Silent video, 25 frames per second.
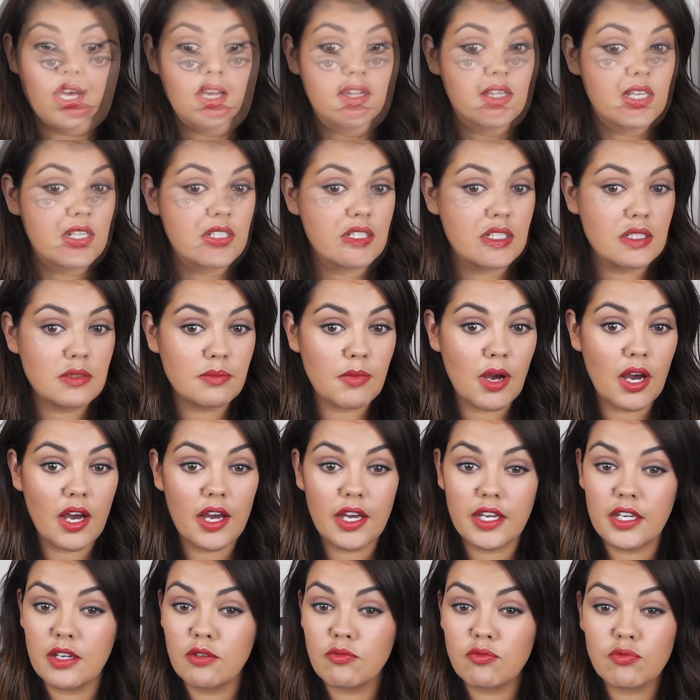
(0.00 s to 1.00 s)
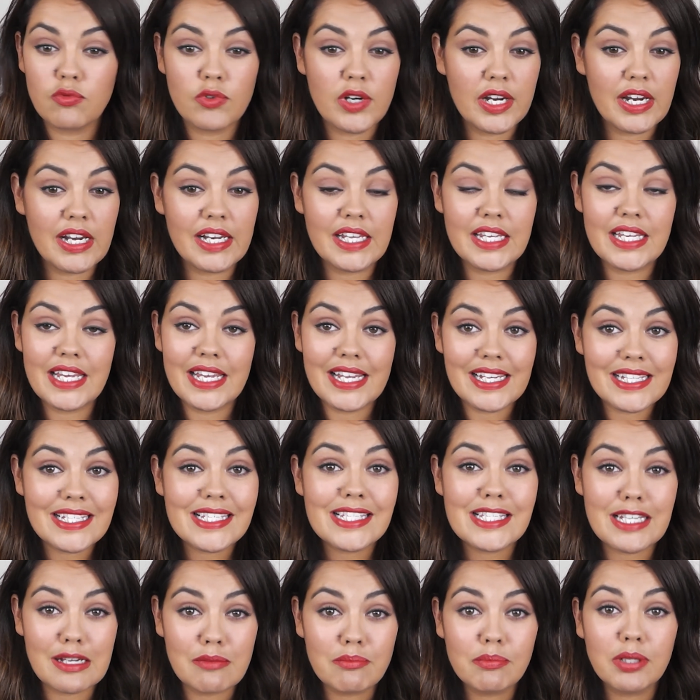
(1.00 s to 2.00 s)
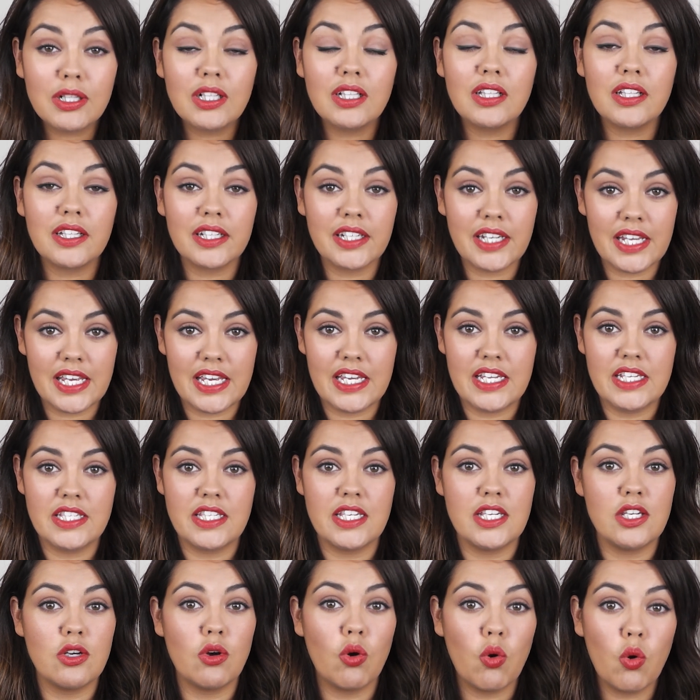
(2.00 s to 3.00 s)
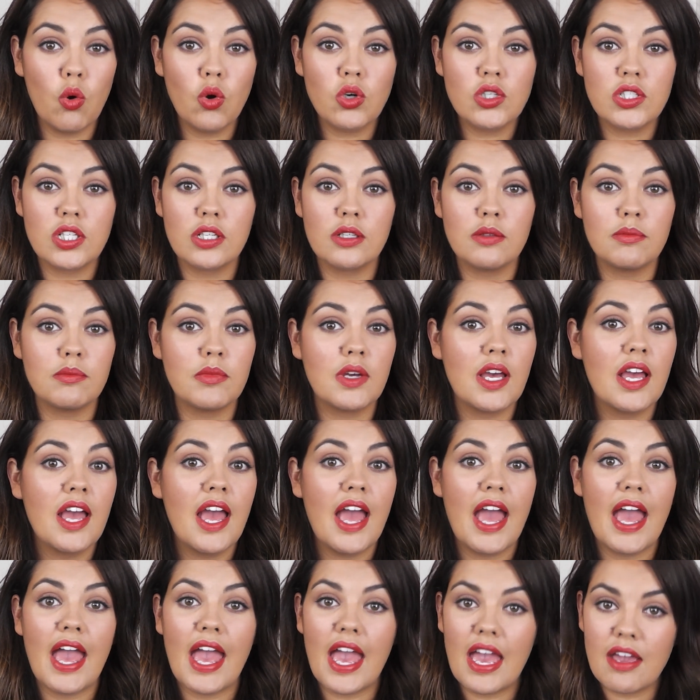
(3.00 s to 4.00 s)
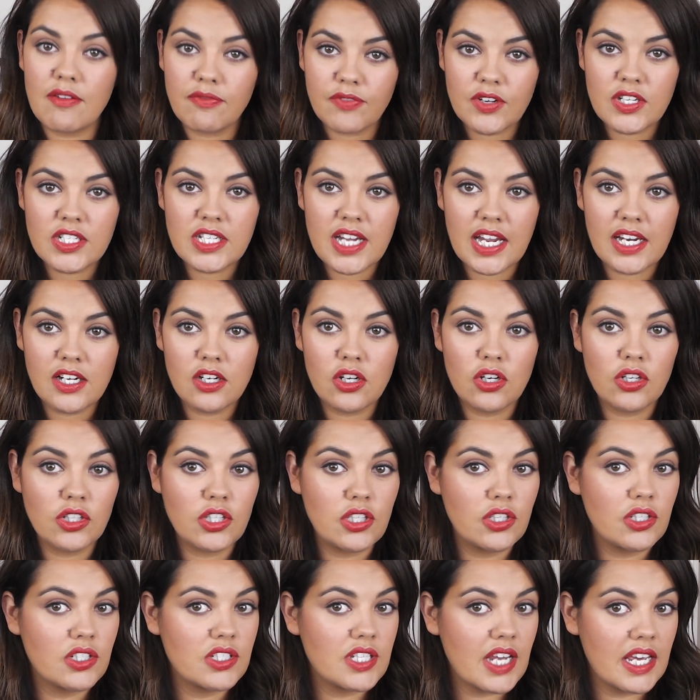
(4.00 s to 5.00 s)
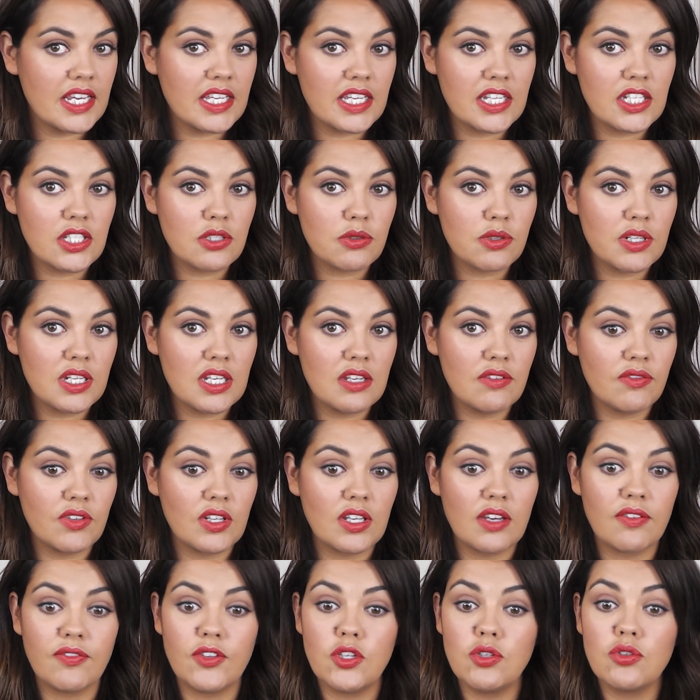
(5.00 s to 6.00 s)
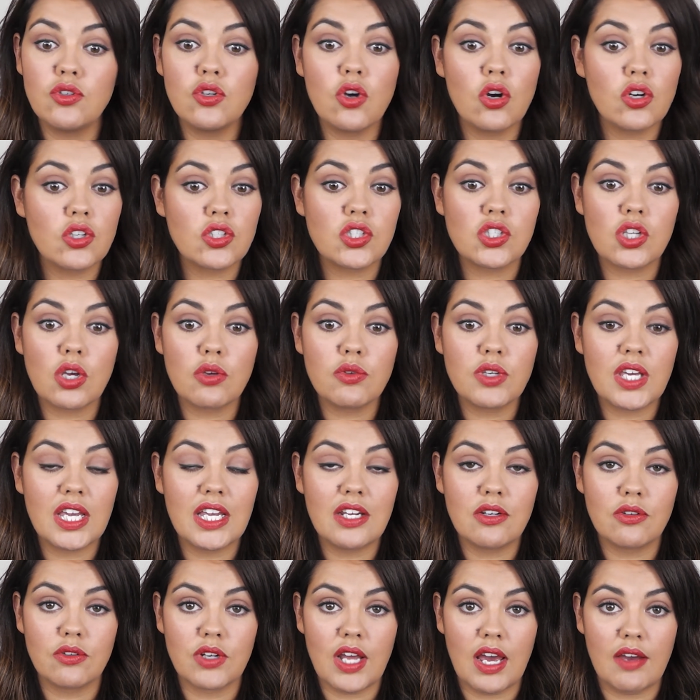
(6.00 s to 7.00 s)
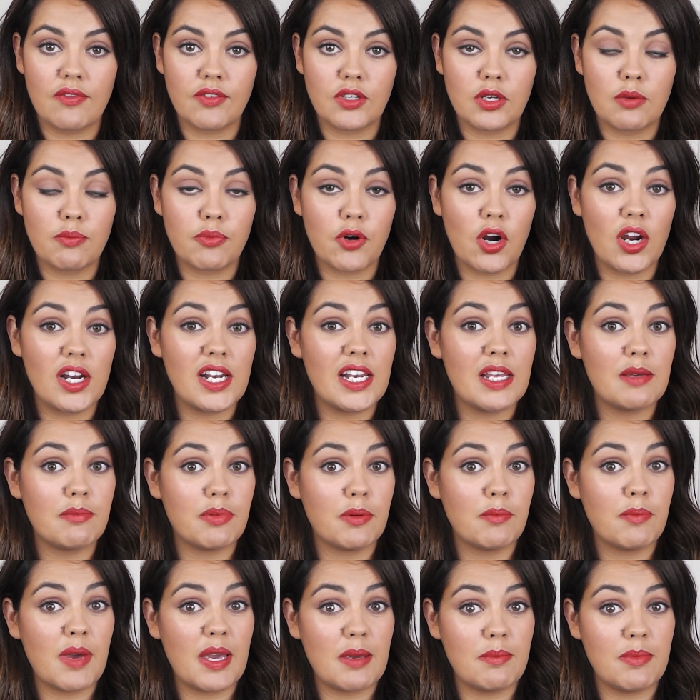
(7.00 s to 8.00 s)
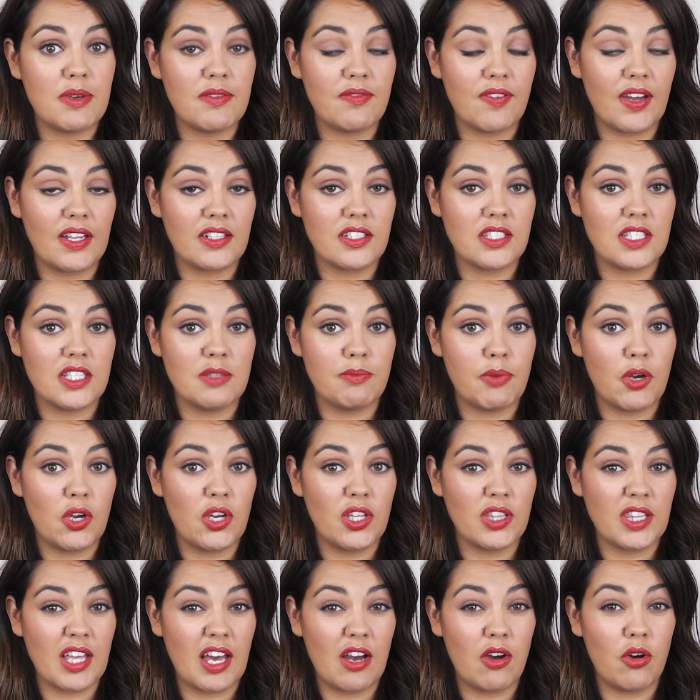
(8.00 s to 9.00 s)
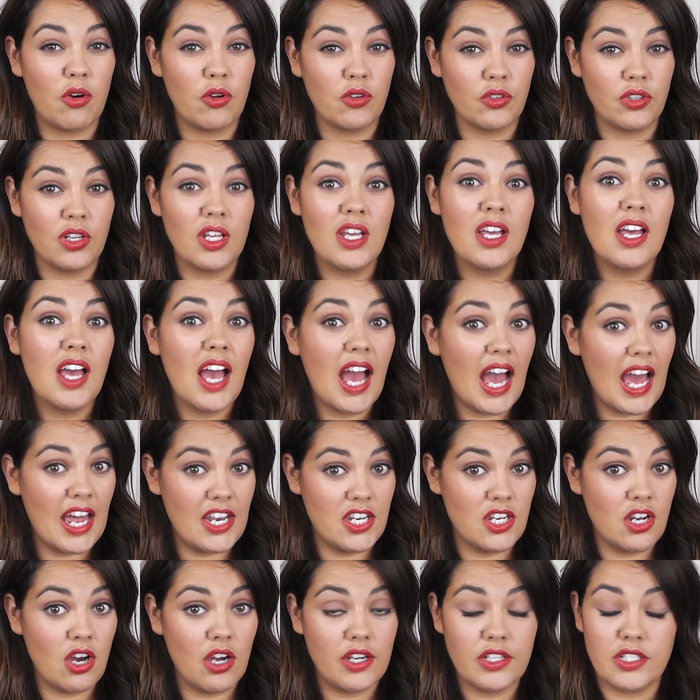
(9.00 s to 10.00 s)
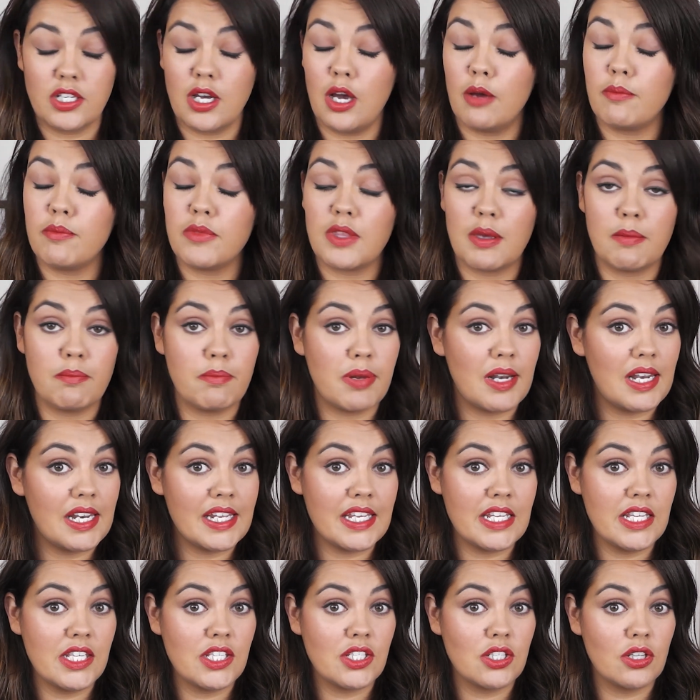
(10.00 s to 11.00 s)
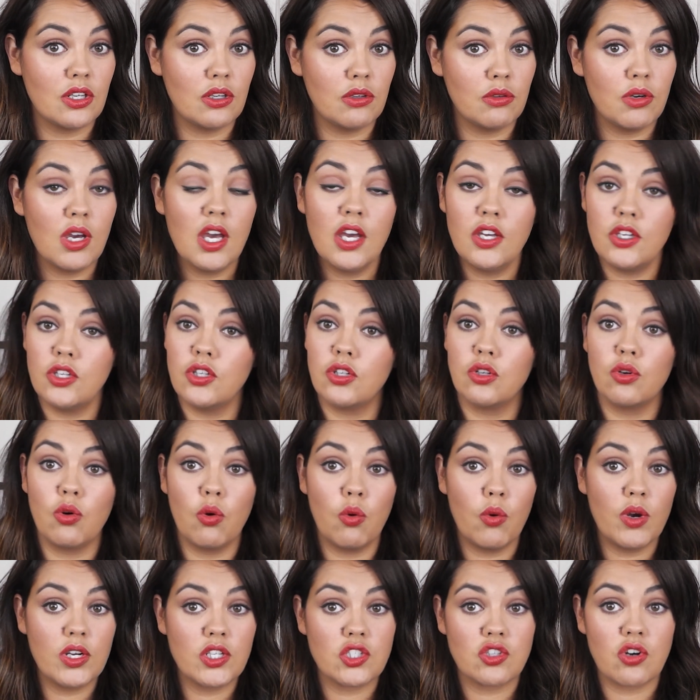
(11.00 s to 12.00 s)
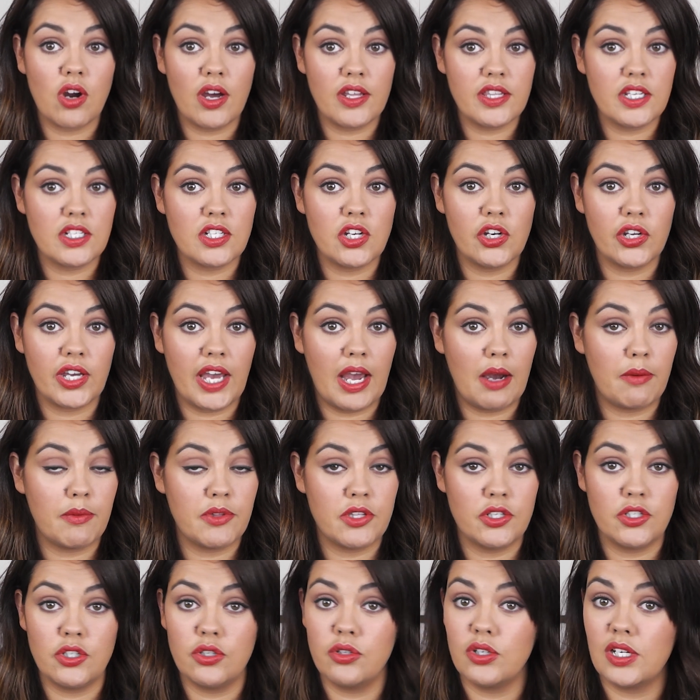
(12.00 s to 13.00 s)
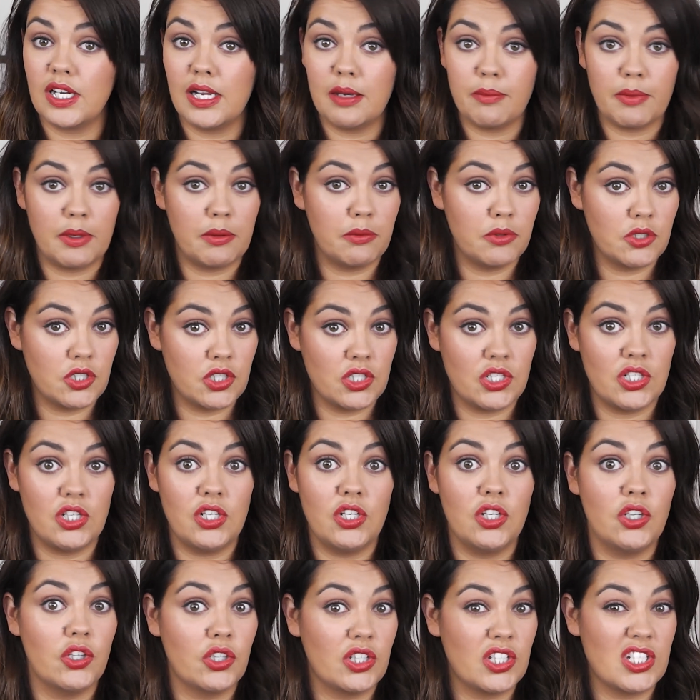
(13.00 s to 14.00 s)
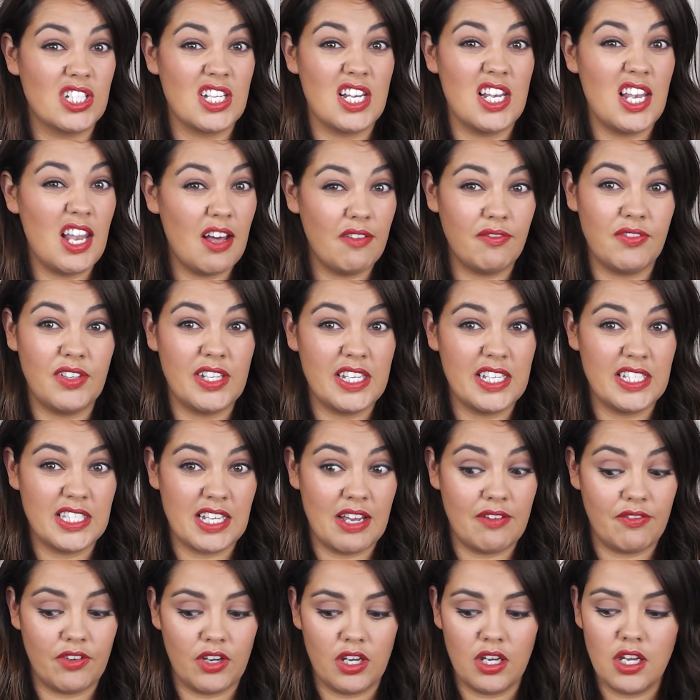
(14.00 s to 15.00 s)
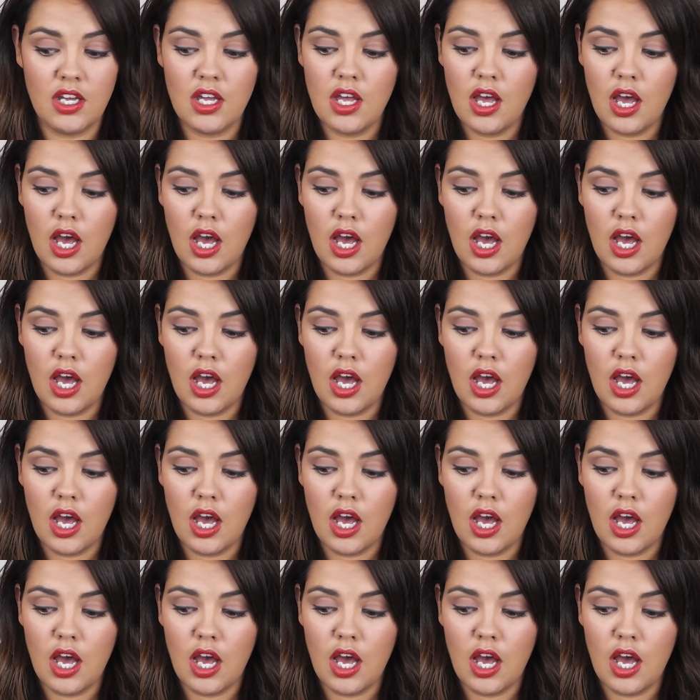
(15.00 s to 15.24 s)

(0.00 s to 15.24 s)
This is my really simple and easy autumn everyday look. You can take it into an evening. If you're not so keen on having a bright lip and maybe fancy putting that on at night time, then please do. You can always try this look out with a nude lip. It would just look as lovely as ever.